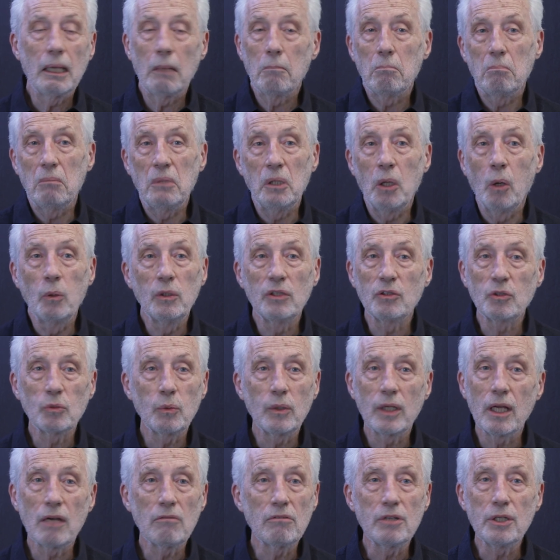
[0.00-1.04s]
notice
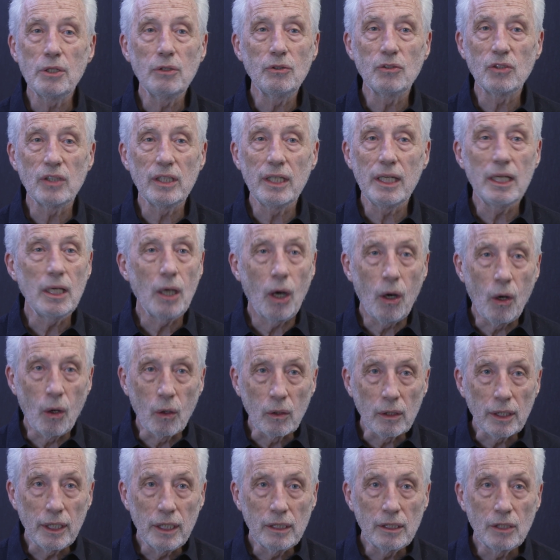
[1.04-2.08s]
whatever you see
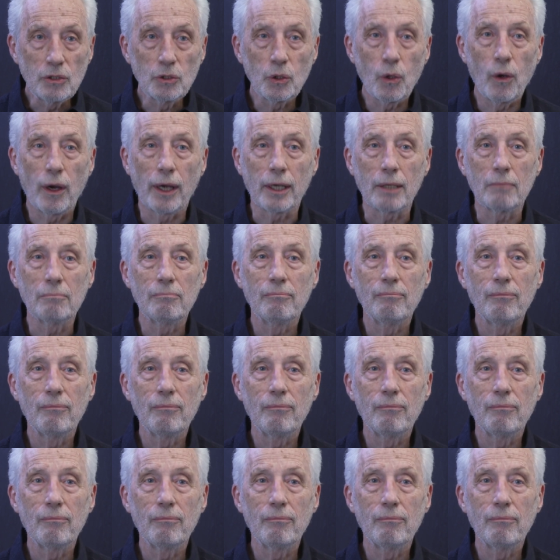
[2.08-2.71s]
only in the drawing.